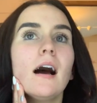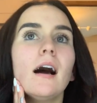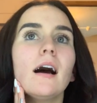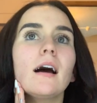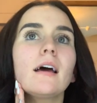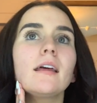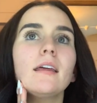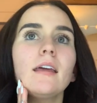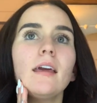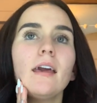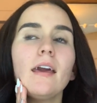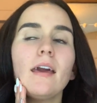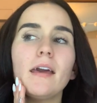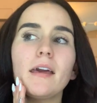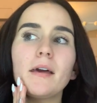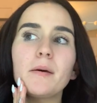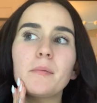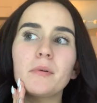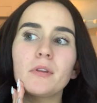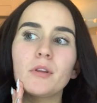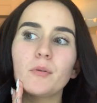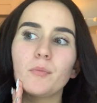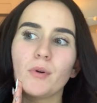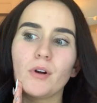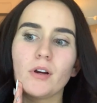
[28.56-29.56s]
I am
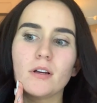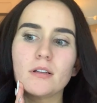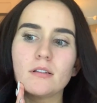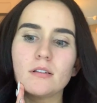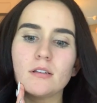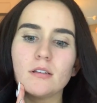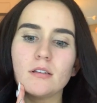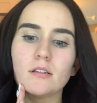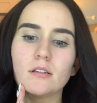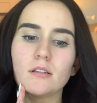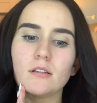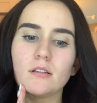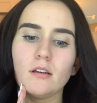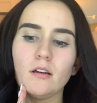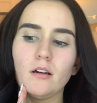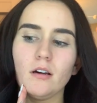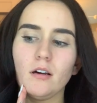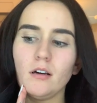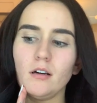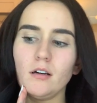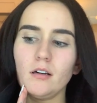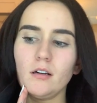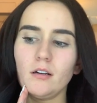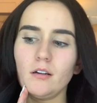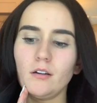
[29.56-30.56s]
in the process
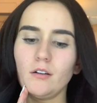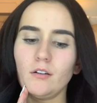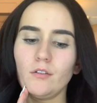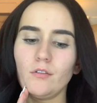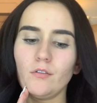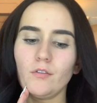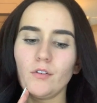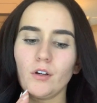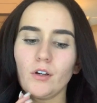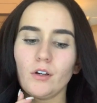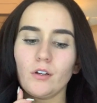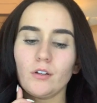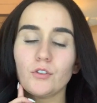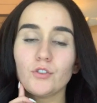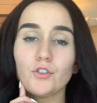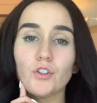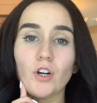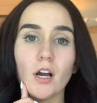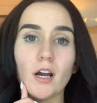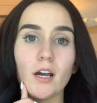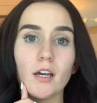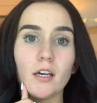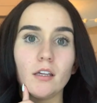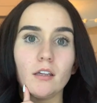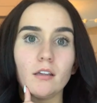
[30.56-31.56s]
of
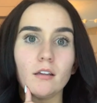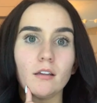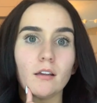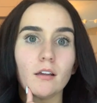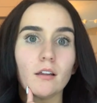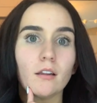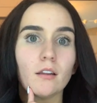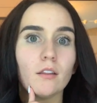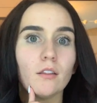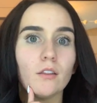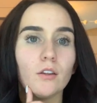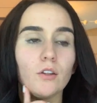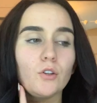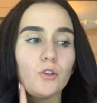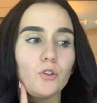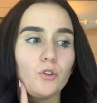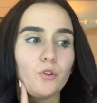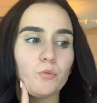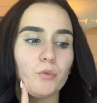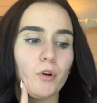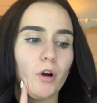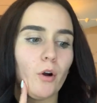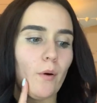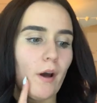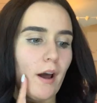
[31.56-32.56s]
trying the new
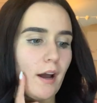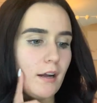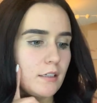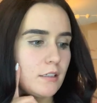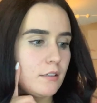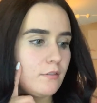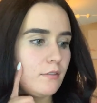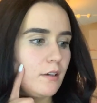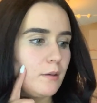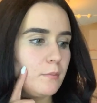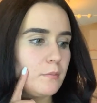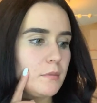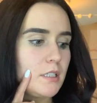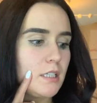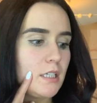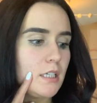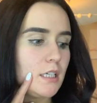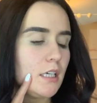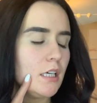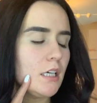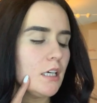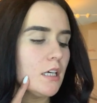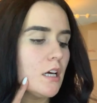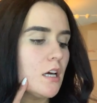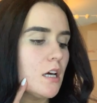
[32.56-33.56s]
Proactive
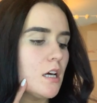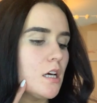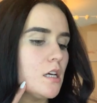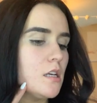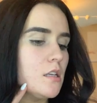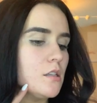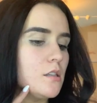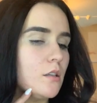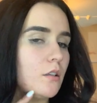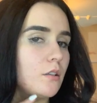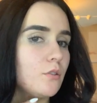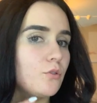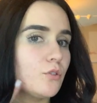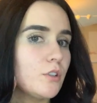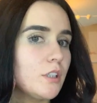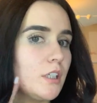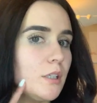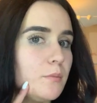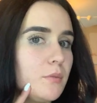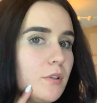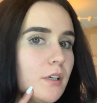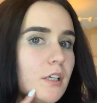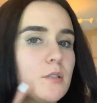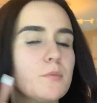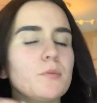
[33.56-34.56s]
MD, so I'll keep
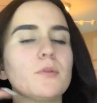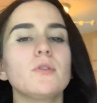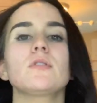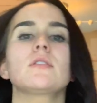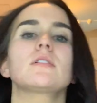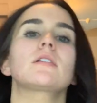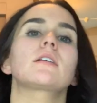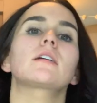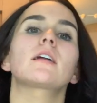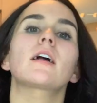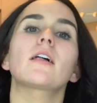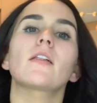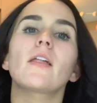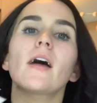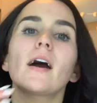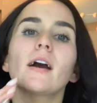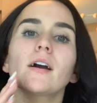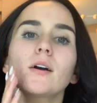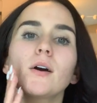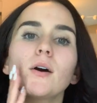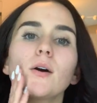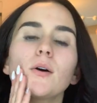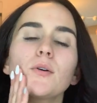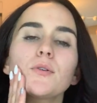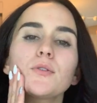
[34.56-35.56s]
you guys posted on how that
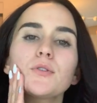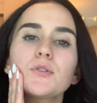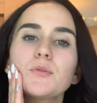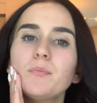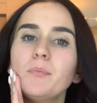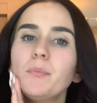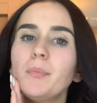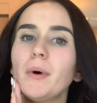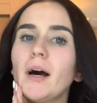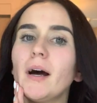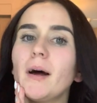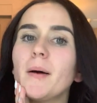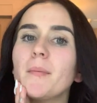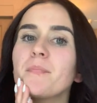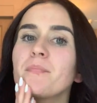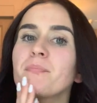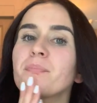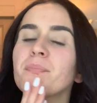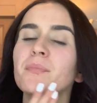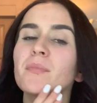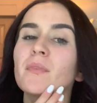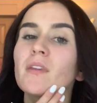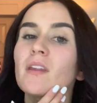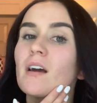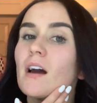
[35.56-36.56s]
goes. But
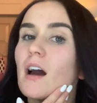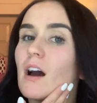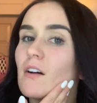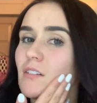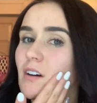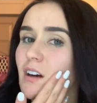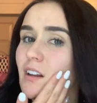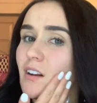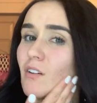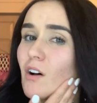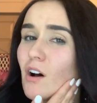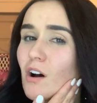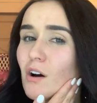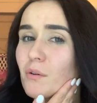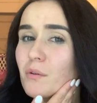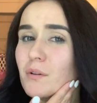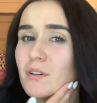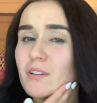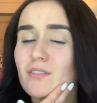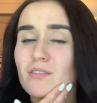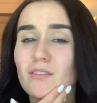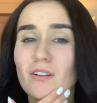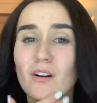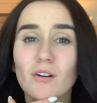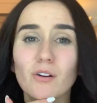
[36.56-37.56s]
I've kind of
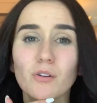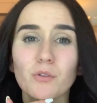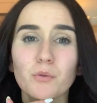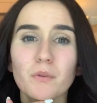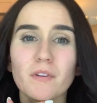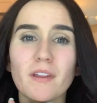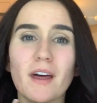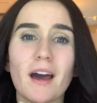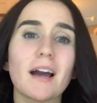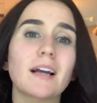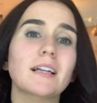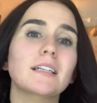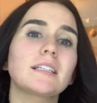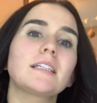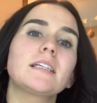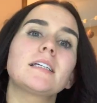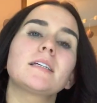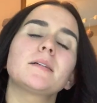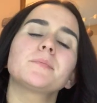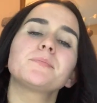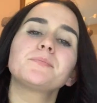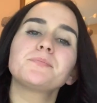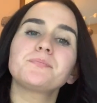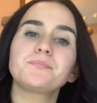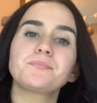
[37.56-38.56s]
always struggled with
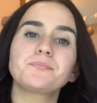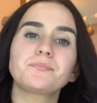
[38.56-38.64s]
acne.